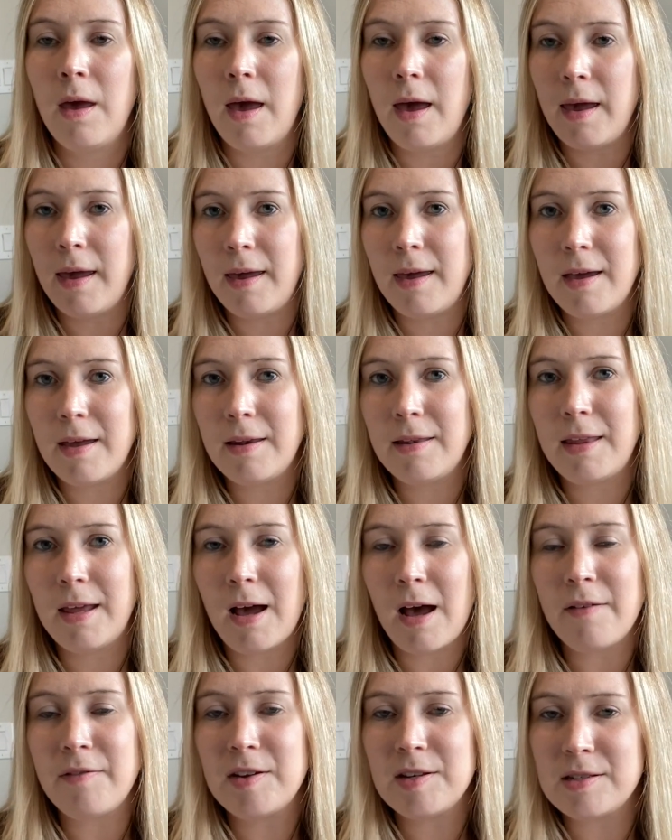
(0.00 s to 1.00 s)
And they
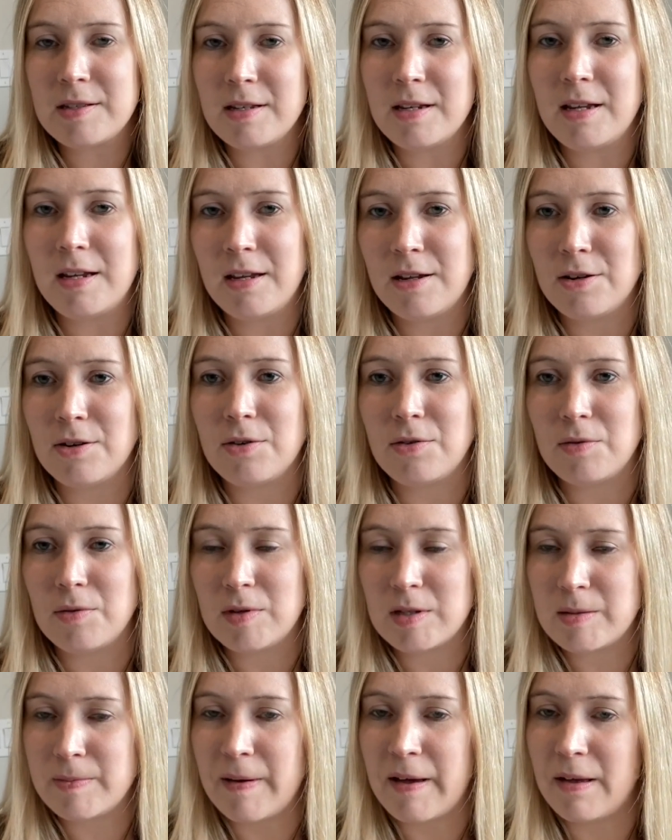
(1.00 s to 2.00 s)
obviously, you know,
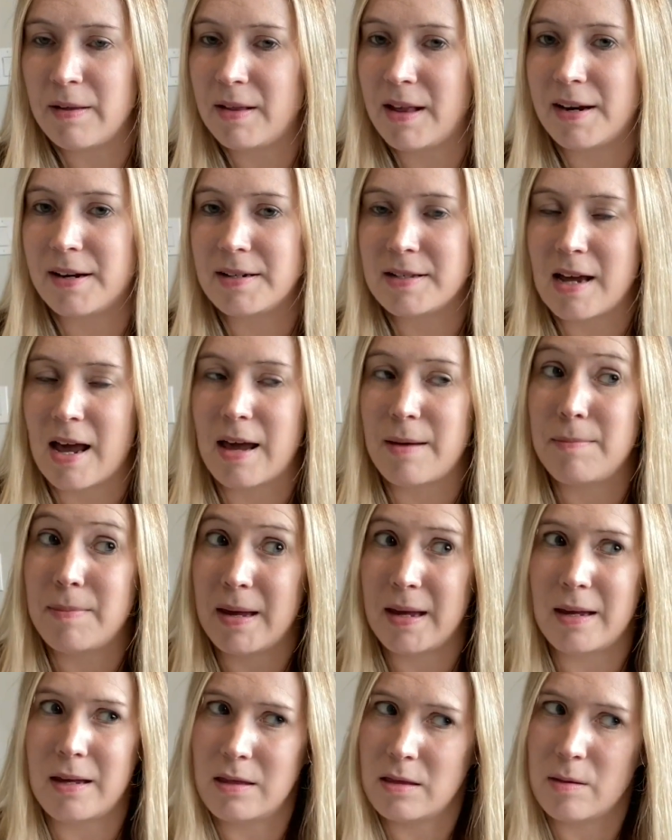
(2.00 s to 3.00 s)
spent a lot of time
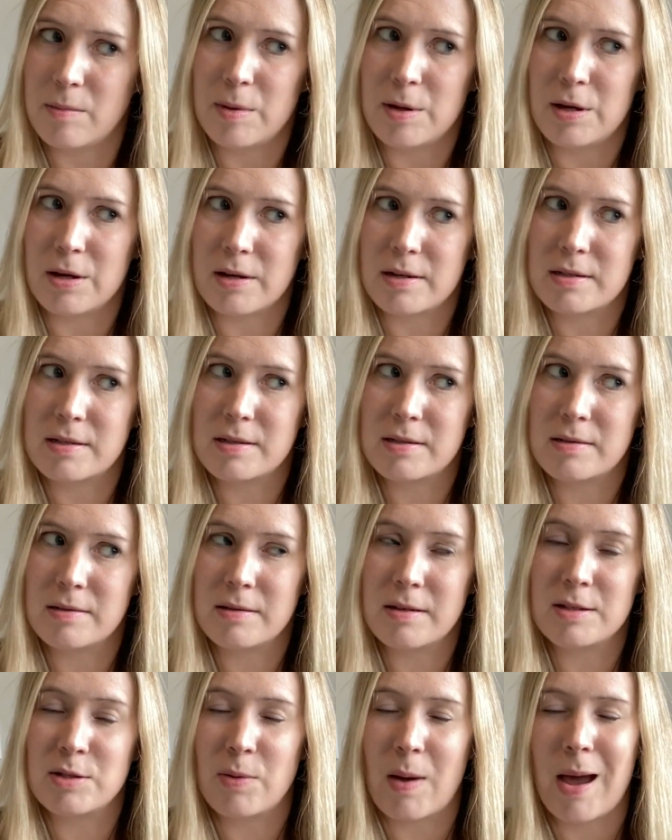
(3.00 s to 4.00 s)
picking the books.
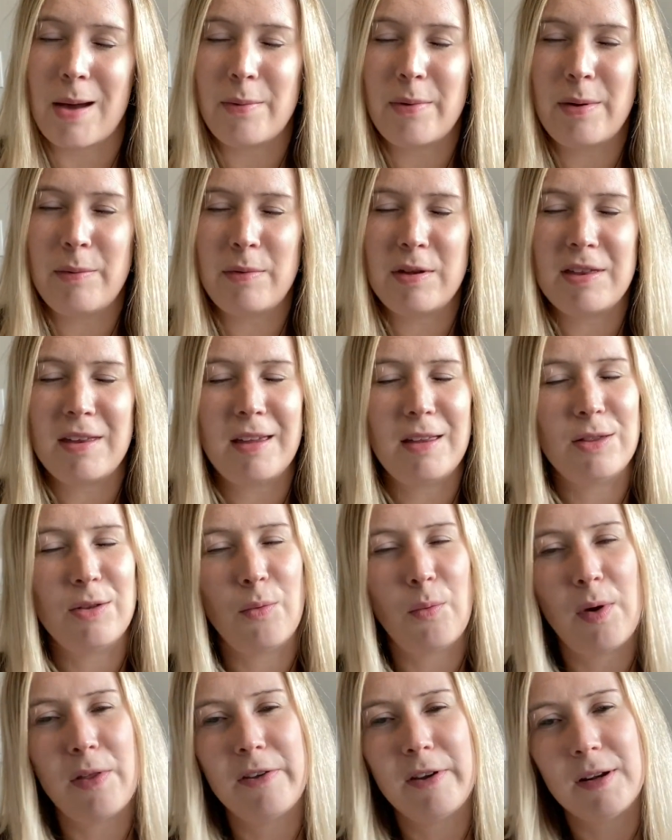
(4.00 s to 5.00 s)
So I went with like the
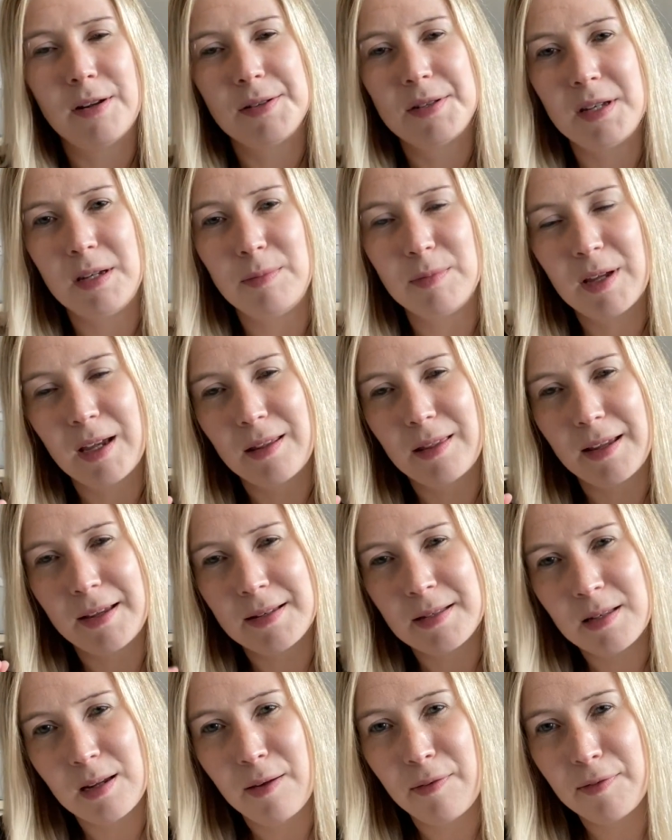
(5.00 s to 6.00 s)
one that it seemed like they
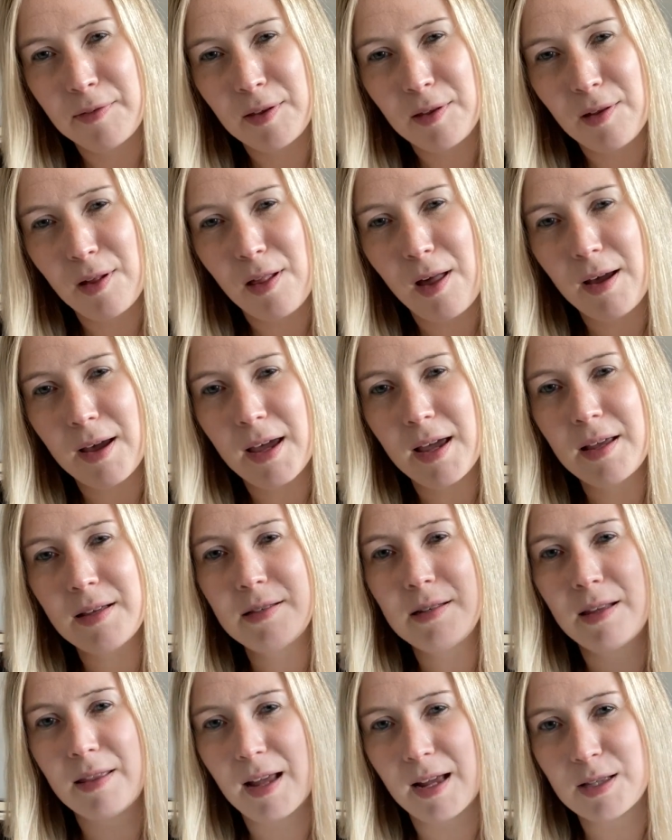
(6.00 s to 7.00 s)
sniffed the longest,
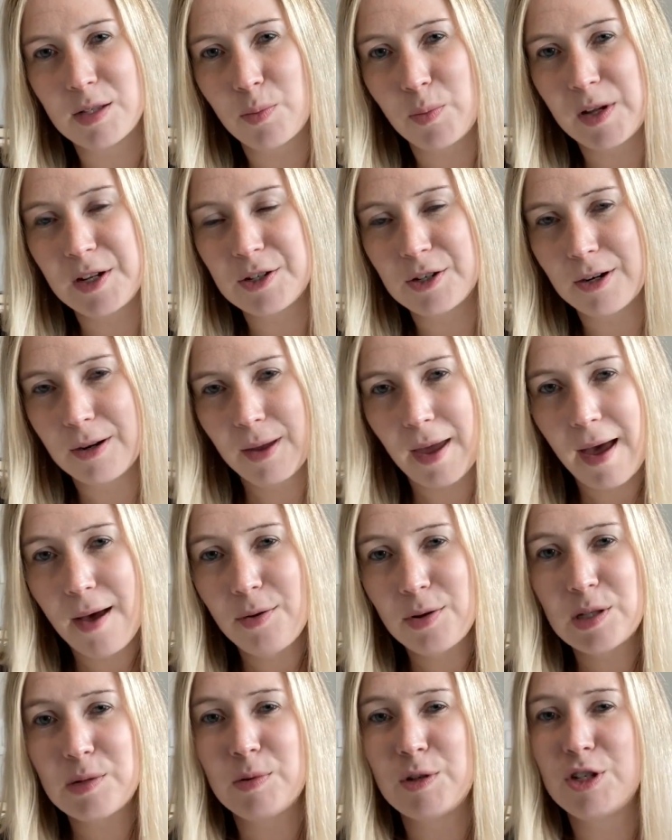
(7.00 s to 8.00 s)
and that's Winter
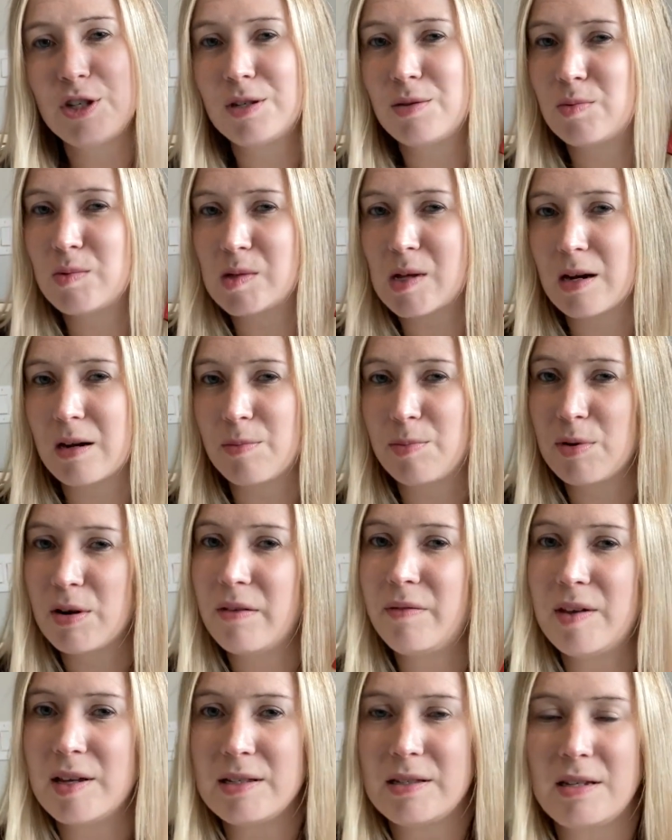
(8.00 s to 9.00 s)
Counts, which this was on a
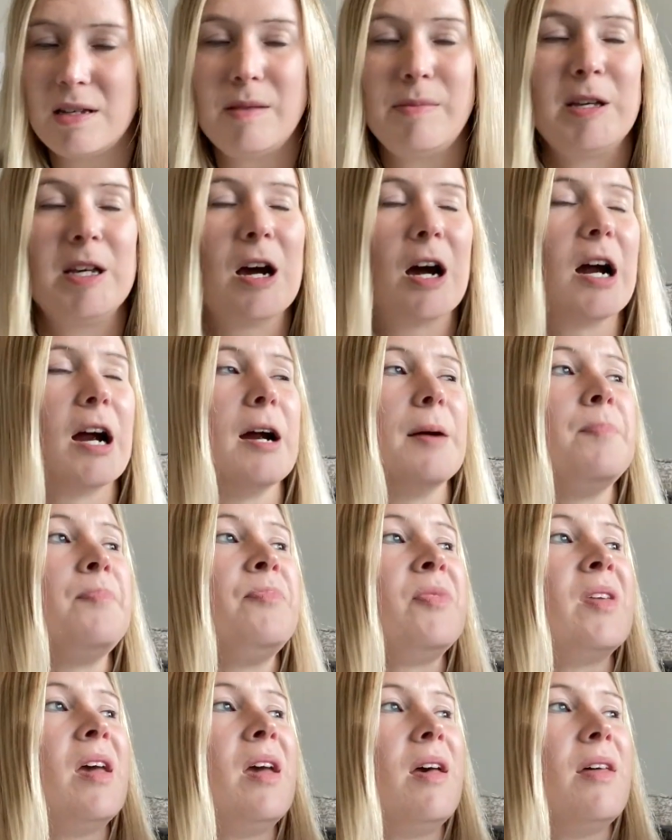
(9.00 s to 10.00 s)
previous TBR.
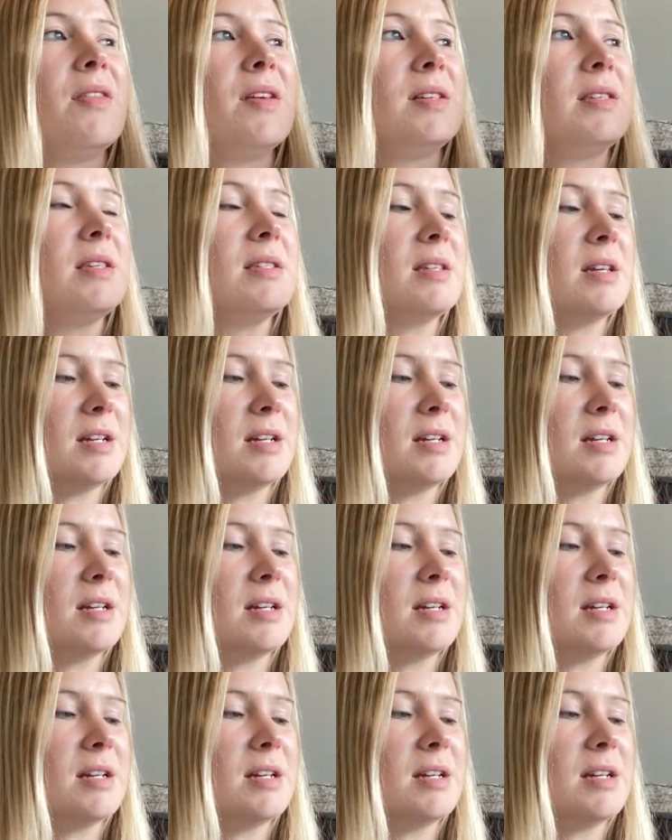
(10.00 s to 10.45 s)
This is an